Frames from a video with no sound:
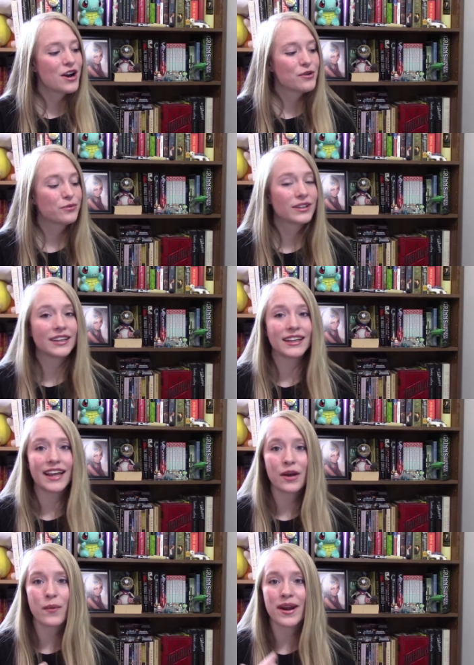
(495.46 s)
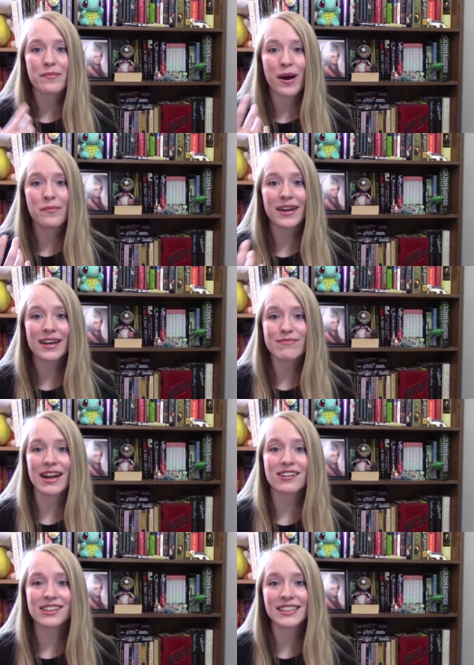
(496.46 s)
really like went about being a
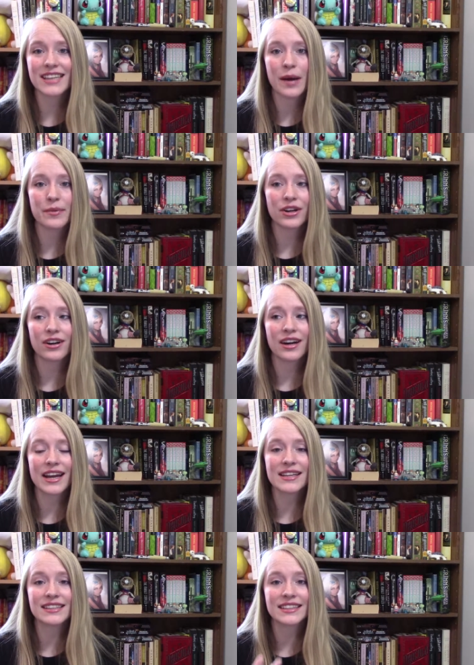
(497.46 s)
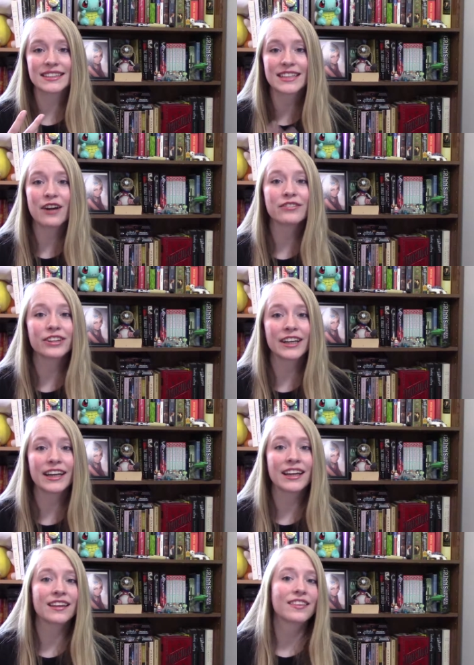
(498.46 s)
medical examiner and
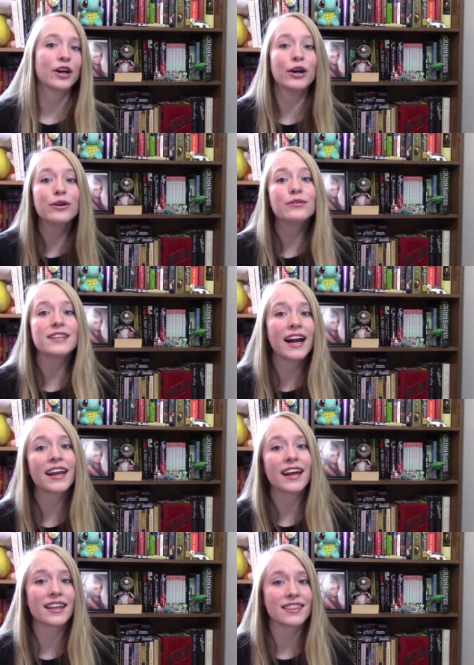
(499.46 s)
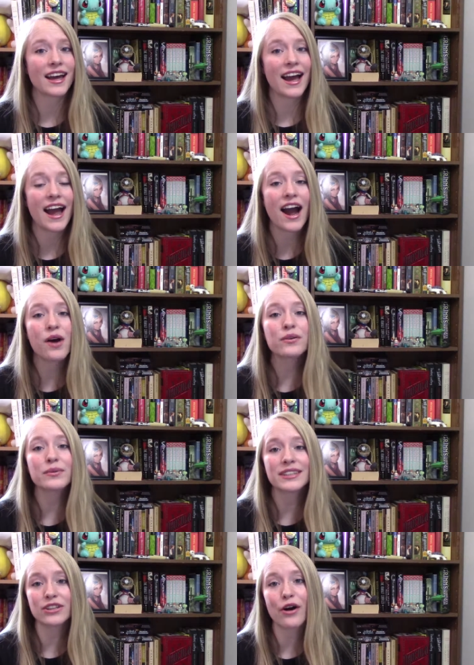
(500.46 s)
discovering the who done it, the how do
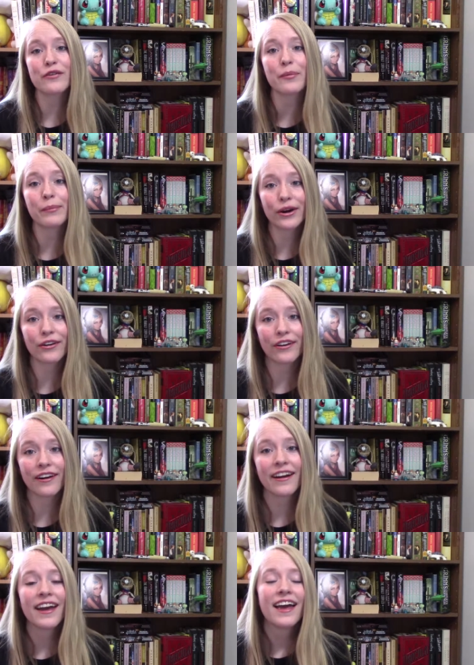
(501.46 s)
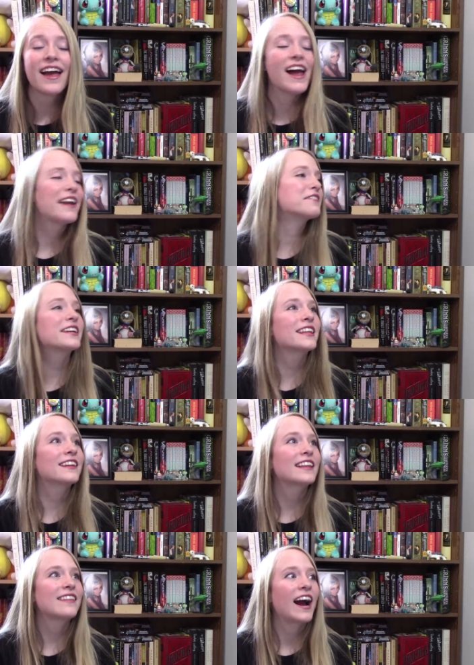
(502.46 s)
we solve a murder and everything
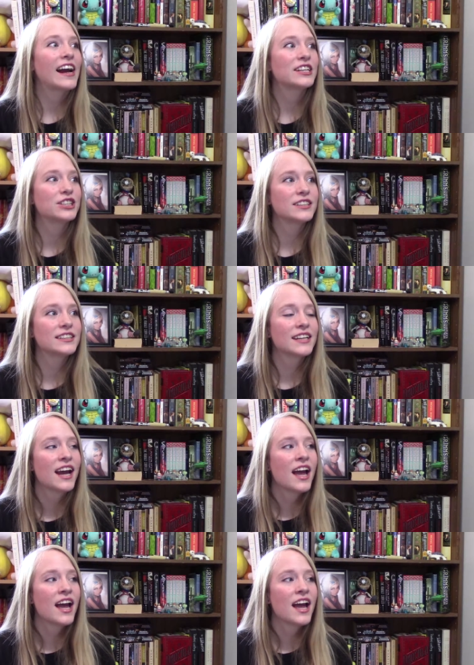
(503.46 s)
like that. It's just